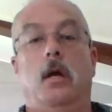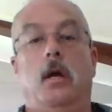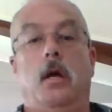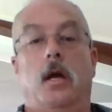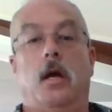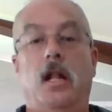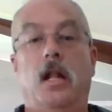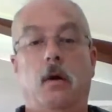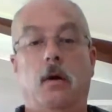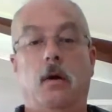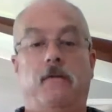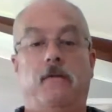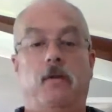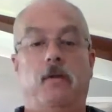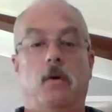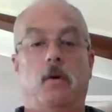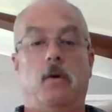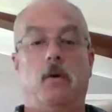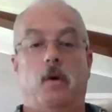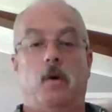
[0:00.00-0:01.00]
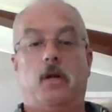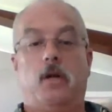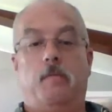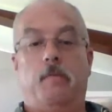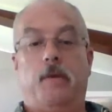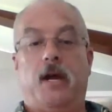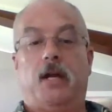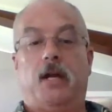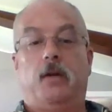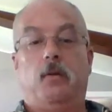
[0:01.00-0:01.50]
Hello, everyone, and welcome
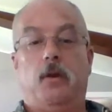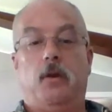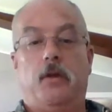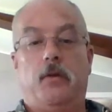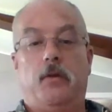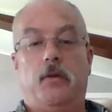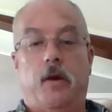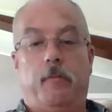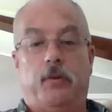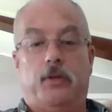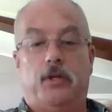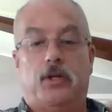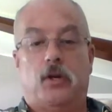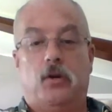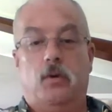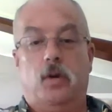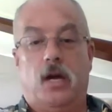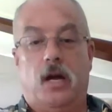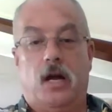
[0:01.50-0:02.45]
back to another episode